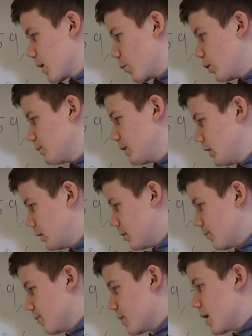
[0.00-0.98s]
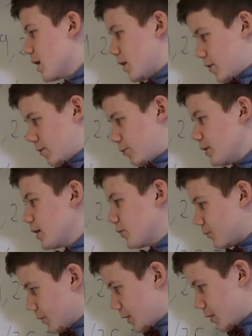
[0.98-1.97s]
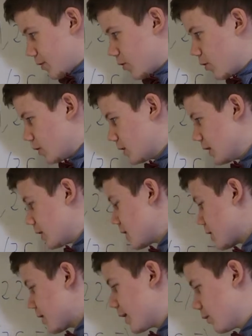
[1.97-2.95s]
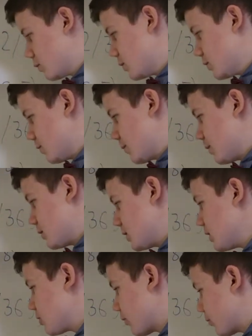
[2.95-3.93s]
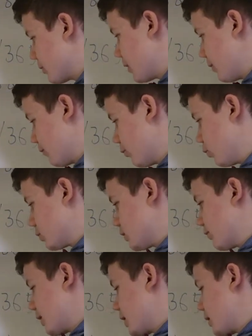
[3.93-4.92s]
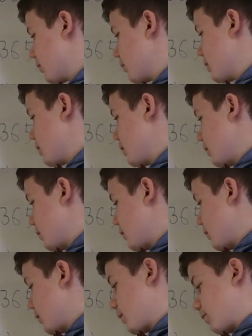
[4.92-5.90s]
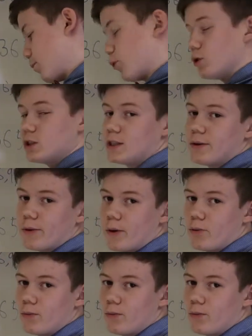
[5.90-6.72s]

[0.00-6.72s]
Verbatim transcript: one million three hundred and thirty nine thousand six hundred and forty five point zero.